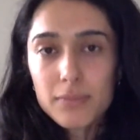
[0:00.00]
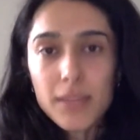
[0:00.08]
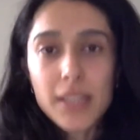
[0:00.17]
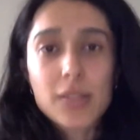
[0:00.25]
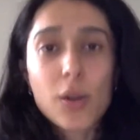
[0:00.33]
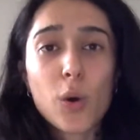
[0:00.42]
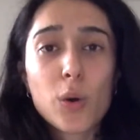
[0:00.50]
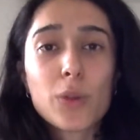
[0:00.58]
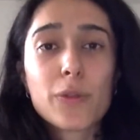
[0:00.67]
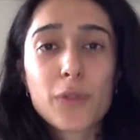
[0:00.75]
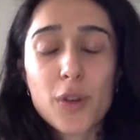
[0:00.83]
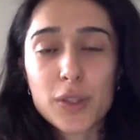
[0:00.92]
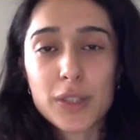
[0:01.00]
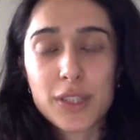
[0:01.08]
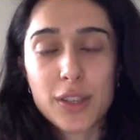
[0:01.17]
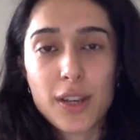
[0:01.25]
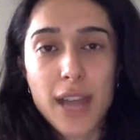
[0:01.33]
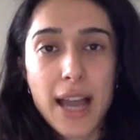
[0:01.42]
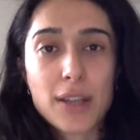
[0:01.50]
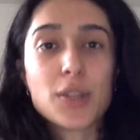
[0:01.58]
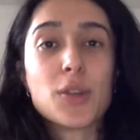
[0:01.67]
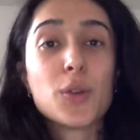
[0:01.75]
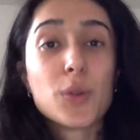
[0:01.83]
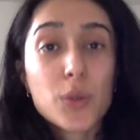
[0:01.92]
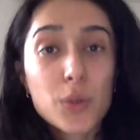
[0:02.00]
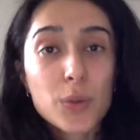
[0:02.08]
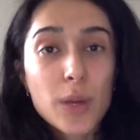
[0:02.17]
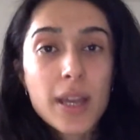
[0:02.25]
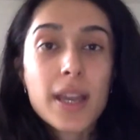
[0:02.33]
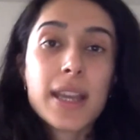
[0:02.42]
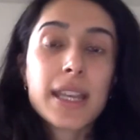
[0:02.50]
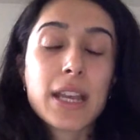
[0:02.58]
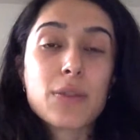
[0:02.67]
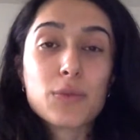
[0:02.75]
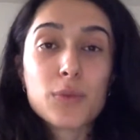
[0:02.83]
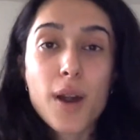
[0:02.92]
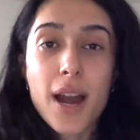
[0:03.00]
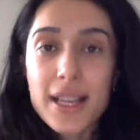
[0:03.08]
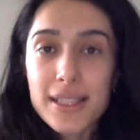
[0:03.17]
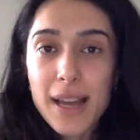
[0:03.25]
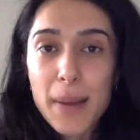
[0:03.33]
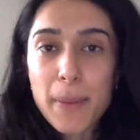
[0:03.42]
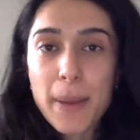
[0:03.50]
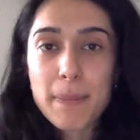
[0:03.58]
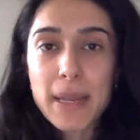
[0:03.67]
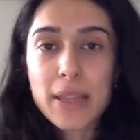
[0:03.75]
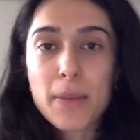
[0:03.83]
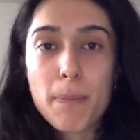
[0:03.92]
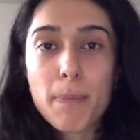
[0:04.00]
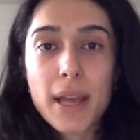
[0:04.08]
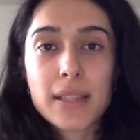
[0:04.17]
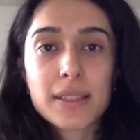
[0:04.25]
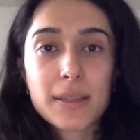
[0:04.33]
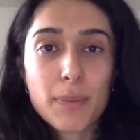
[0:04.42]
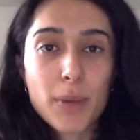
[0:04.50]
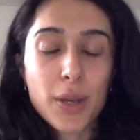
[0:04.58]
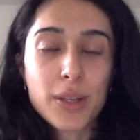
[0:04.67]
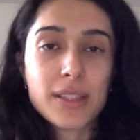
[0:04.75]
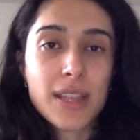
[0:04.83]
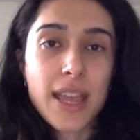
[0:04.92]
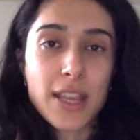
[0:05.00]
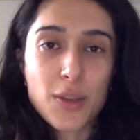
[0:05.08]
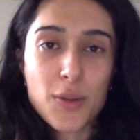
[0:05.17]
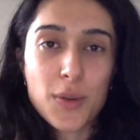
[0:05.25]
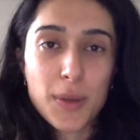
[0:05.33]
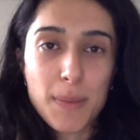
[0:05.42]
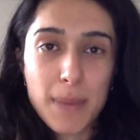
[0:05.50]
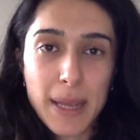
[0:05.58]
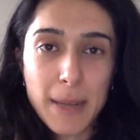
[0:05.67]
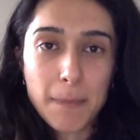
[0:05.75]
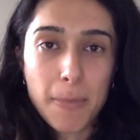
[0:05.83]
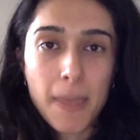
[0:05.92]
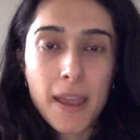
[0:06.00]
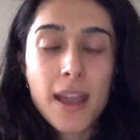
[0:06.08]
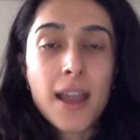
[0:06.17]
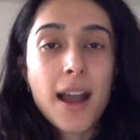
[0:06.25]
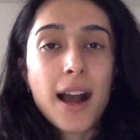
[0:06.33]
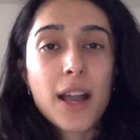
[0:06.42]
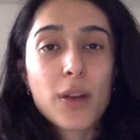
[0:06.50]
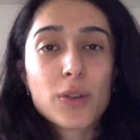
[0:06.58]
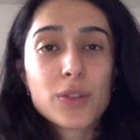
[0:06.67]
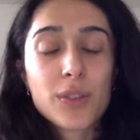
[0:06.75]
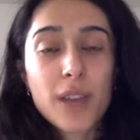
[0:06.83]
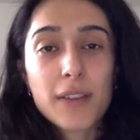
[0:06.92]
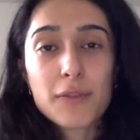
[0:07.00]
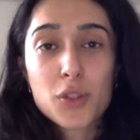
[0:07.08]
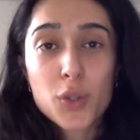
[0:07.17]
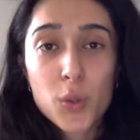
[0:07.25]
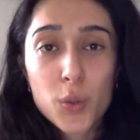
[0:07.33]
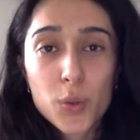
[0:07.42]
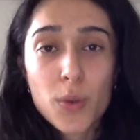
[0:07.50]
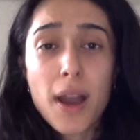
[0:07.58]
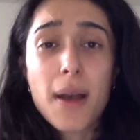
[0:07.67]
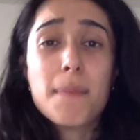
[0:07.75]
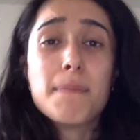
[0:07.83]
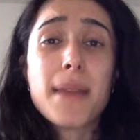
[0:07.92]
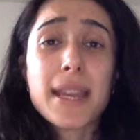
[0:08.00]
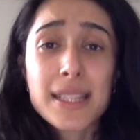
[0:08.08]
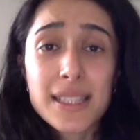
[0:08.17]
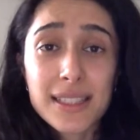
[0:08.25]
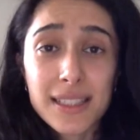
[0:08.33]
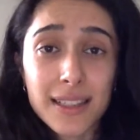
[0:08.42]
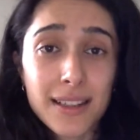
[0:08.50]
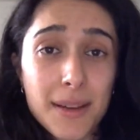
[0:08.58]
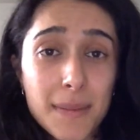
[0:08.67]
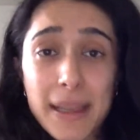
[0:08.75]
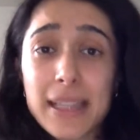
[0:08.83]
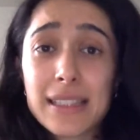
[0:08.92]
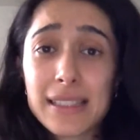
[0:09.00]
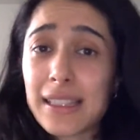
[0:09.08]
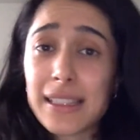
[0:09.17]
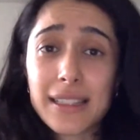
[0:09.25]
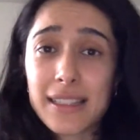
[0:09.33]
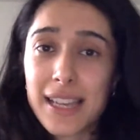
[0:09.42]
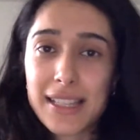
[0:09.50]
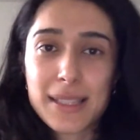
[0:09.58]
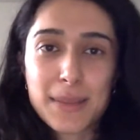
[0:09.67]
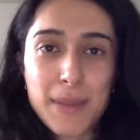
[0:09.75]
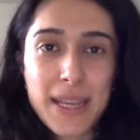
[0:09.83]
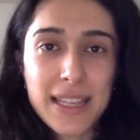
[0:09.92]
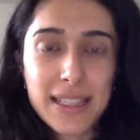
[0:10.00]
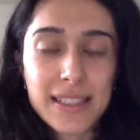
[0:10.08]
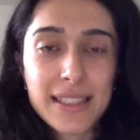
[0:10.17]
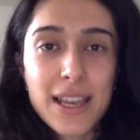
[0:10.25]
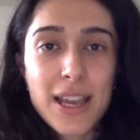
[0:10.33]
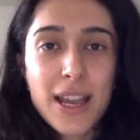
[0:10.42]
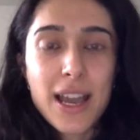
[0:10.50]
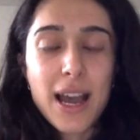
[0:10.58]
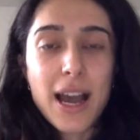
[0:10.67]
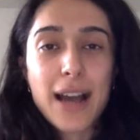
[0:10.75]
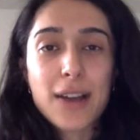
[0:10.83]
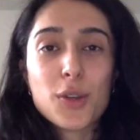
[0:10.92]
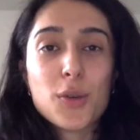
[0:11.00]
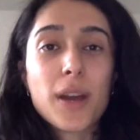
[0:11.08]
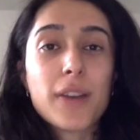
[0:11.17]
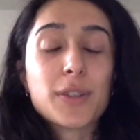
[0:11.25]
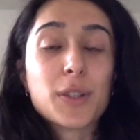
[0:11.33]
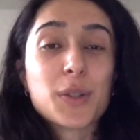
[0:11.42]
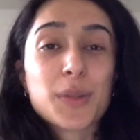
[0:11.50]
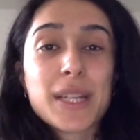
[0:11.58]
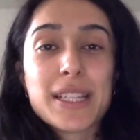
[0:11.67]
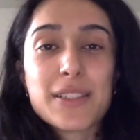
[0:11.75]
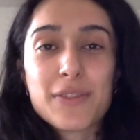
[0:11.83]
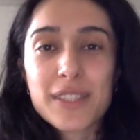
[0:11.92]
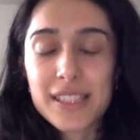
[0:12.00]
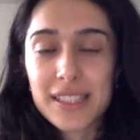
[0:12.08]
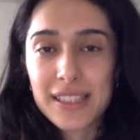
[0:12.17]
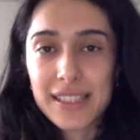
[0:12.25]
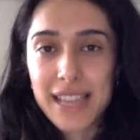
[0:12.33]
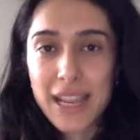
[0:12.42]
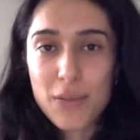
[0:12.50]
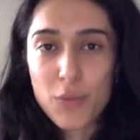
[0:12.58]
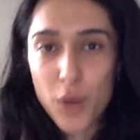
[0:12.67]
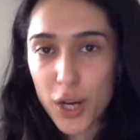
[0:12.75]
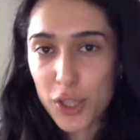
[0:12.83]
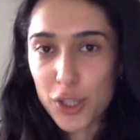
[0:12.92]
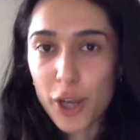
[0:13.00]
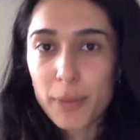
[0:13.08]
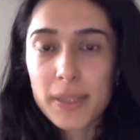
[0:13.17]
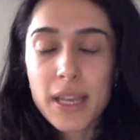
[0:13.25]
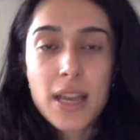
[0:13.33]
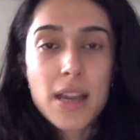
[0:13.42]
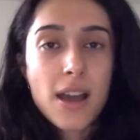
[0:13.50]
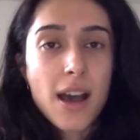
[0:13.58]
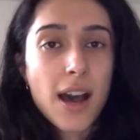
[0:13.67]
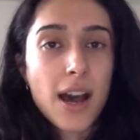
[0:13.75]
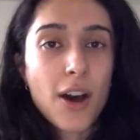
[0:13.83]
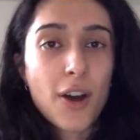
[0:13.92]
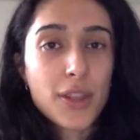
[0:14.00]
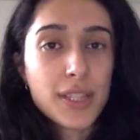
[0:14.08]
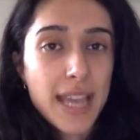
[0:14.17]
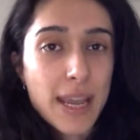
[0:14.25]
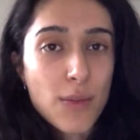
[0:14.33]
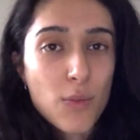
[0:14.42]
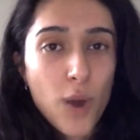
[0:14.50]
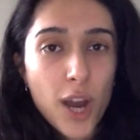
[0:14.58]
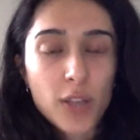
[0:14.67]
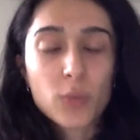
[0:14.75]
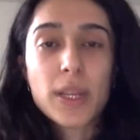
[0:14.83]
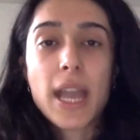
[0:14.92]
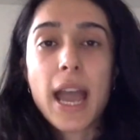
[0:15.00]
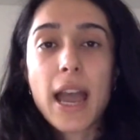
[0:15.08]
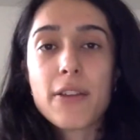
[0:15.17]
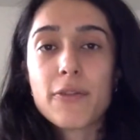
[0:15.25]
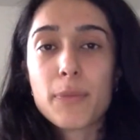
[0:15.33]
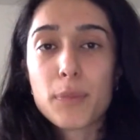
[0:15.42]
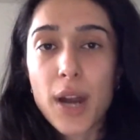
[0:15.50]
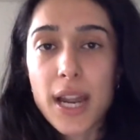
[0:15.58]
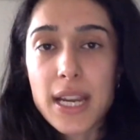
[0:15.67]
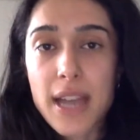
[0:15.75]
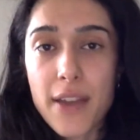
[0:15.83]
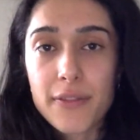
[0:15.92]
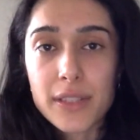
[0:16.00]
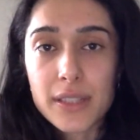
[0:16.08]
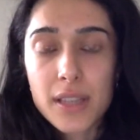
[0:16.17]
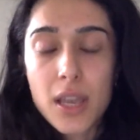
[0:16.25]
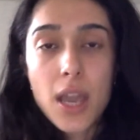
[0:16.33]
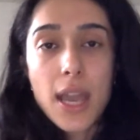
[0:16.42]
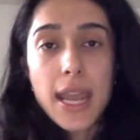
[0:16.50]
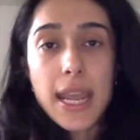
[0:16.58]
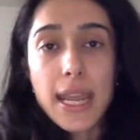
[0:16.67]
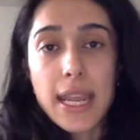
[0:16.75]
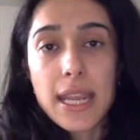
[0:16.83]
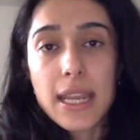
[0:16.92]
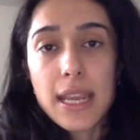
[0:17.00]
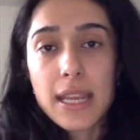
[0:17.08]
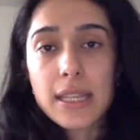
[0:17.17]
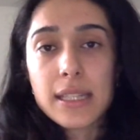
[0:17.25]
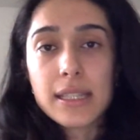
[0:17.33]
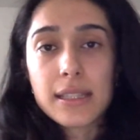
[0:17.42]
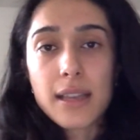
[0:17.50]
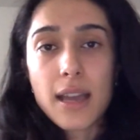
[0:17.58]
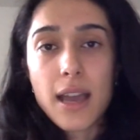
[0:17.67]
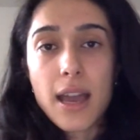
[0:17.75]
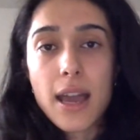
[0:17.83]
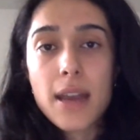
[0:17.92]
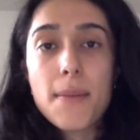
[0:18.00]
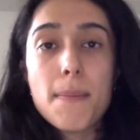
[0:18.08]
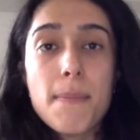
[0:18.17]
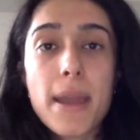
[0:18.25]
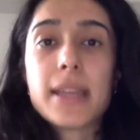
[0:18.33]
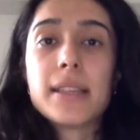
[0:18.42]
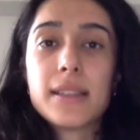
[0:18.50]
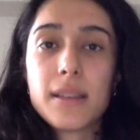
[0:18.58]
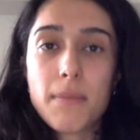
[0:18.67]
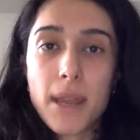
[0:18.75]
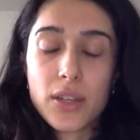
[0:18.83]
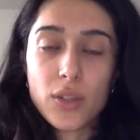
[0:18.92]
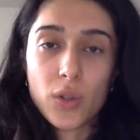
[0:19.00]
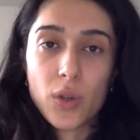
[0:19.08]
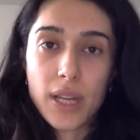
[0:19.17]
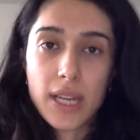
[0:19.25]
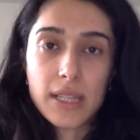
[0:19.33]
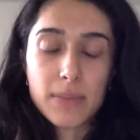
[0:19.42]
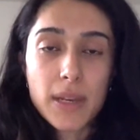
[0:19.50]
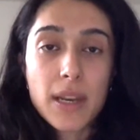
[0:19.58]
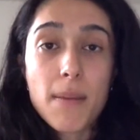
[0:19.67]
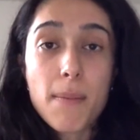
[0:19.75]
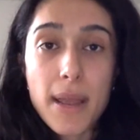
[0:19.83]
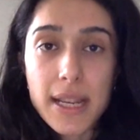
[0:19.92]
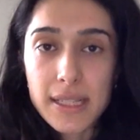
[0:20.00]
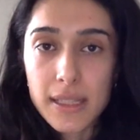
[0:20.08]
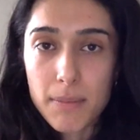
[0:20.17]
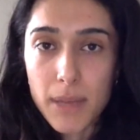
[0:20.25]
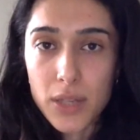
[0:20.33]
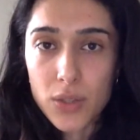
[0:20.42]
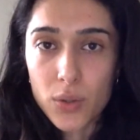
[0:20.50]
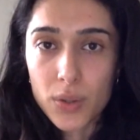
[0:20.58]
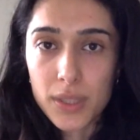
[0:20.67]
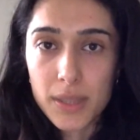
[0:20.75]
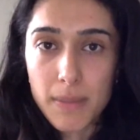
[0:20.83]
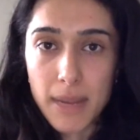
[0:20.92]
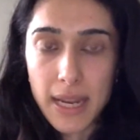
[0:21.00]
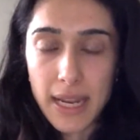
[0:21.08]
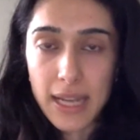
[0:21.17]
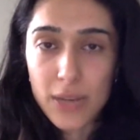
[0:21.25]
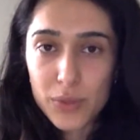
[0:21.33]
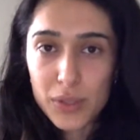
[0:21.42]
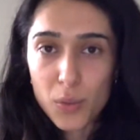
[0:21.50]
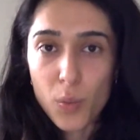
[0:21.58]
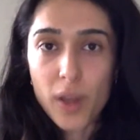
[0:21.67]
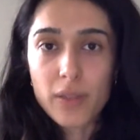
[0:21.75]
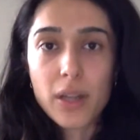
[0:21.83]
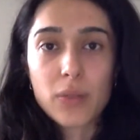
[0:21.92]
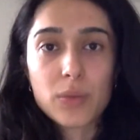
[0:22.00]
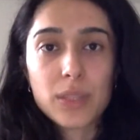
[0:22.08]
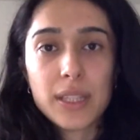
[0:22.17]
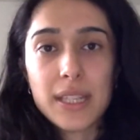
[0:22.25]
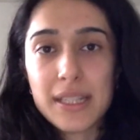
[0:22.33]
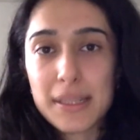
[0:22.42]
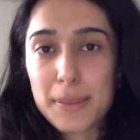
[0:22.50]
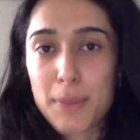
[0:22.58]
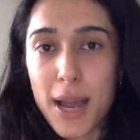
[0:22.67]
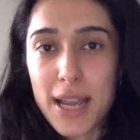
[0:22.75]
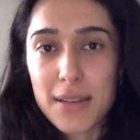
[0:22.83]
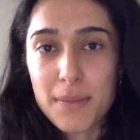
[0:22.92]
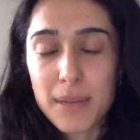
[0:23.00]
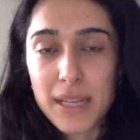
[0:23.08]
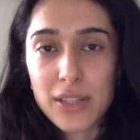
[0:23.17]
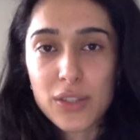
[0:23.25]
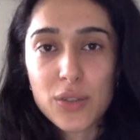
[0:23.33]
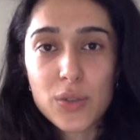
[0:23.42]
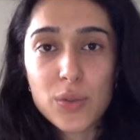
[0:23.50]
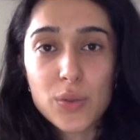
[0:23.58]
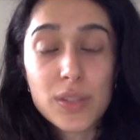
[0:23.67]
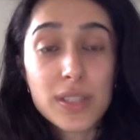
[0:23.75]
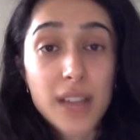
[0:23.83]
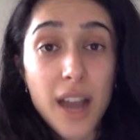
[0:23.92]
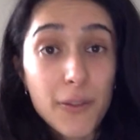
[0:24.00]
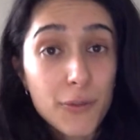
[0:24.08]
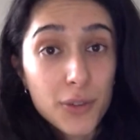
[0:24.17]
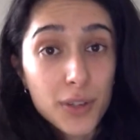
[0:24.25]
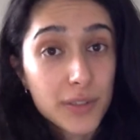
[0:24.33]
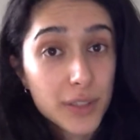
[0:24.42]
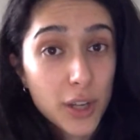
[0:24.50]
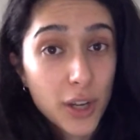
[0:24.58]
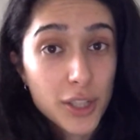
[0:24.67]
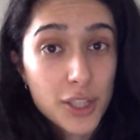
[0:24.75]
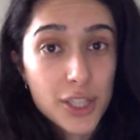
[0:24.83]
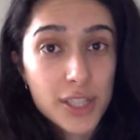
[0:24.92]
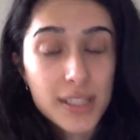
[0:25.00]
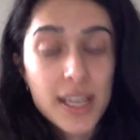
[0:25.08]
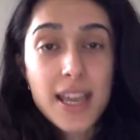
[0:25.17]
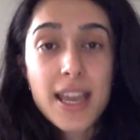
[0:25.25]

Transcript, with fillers: It's all focused on how you can rise up and be the best person that you can be. I also have two amazing, amazing guest speakers uh, who have agreed to facilitate workshops. Uh, on day one, we have Brian Evans. He is an amazing mentor. He's been an amazing mentor to me. He was the one that really inspired me to start Forever Conscious